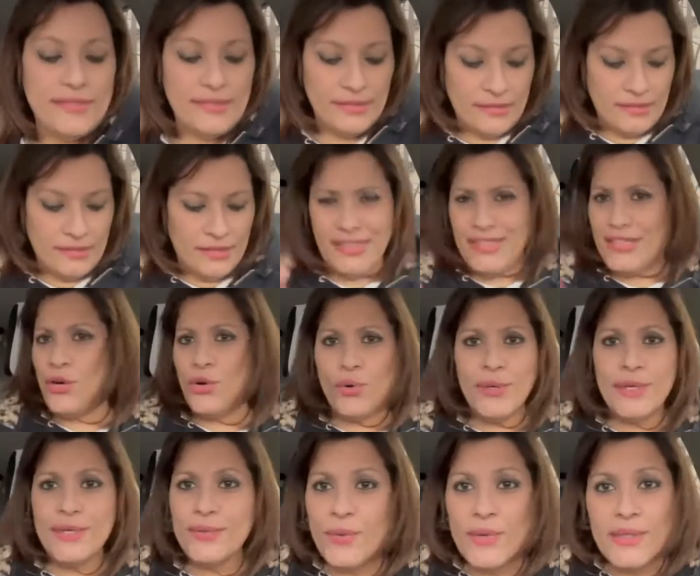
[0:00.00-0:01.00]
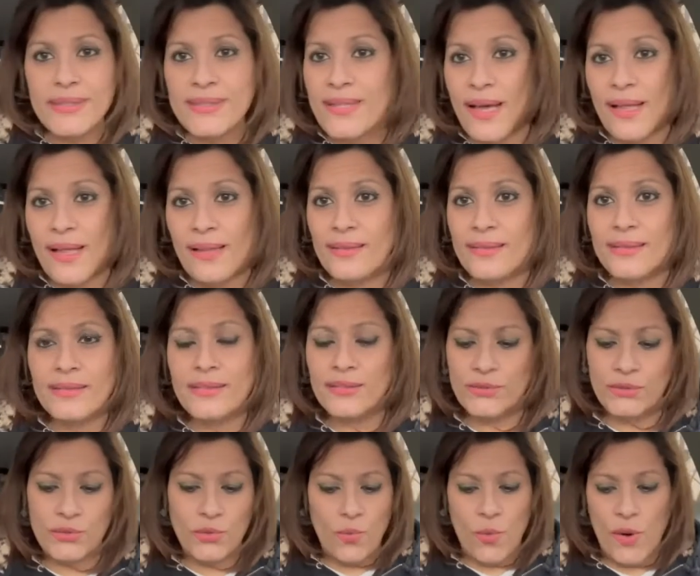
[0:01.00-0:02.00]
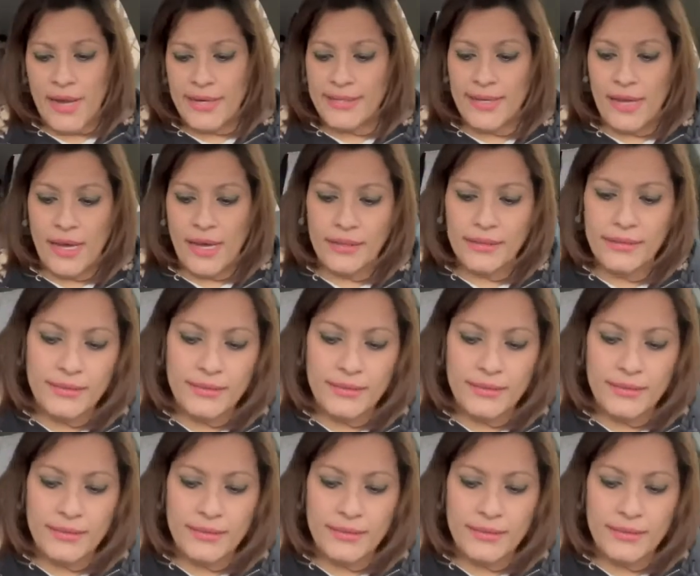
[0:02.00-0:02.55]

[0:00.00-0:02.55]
And they're only $1, so why not?